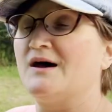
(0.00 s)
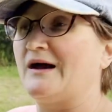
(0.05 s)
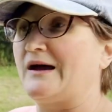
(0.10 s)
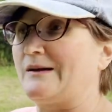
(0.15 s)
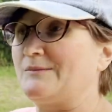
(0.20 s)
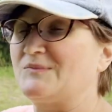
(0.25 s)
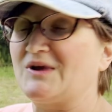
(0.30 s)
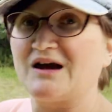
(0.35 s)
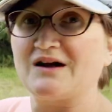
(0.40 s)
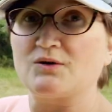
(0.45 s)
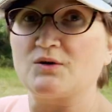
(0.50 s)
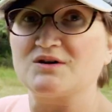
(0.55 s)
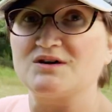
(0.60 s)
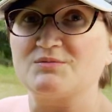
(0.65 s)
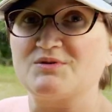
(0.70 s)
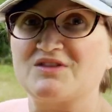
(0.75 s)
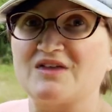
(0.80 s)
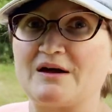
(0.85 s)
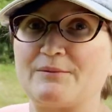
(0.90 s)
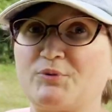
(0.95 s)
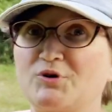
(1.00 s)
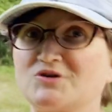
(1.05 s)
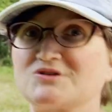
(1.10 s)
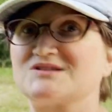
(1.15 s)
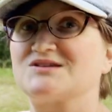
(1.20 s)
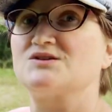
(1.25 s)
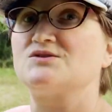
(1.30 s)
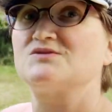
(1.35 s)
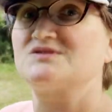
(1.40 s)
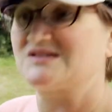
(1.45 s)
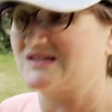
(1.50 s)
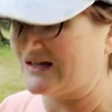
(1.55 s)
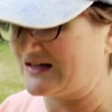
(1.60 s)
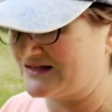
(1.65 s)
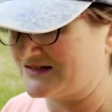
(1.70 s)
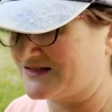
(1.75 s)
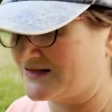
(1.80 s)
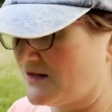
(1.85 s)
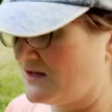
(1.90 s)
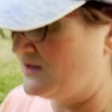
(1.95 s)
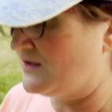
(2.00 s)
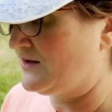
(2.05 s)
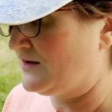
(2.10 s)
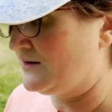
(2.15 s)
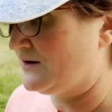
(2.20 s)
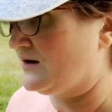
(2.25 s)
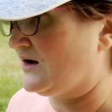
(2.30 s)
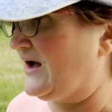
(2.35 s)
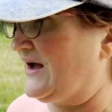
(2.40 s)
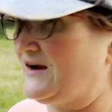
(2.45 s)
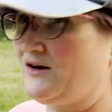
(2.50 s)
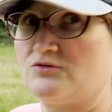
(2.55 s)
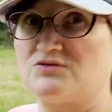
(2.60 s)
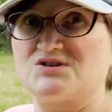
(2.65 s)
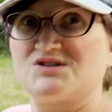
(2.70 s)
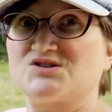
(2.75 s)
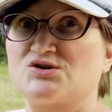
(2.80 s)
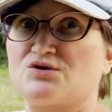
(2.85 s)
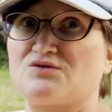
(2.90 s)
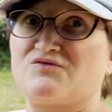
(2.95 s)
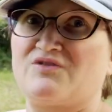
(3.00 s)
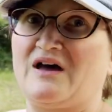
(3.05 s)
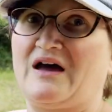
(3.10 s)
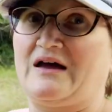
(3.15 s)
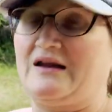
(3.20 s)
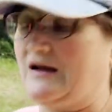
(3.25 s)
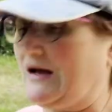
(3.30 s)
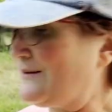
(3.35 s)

I'm not going to be that person who says, I don't deserve that.